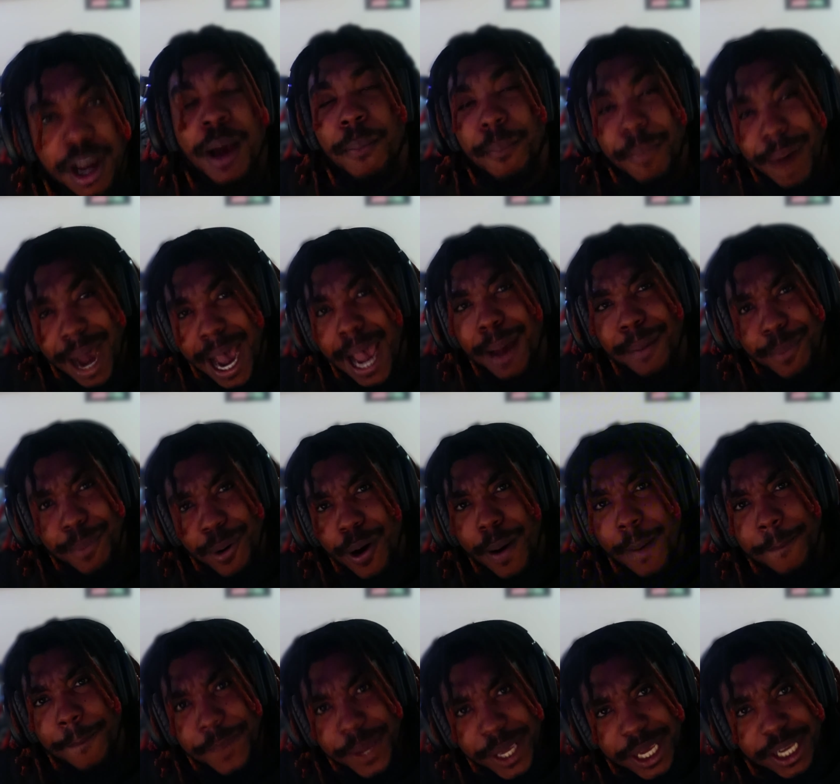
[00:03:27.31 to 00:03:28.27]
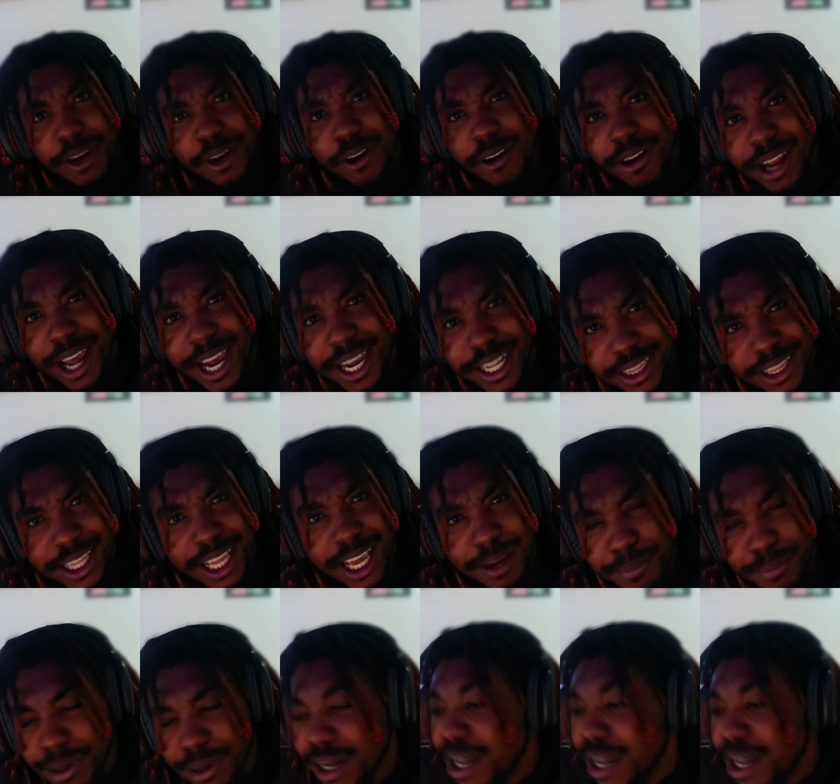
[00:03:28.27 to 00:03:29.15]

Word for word: My boy Piccolo like that, bro.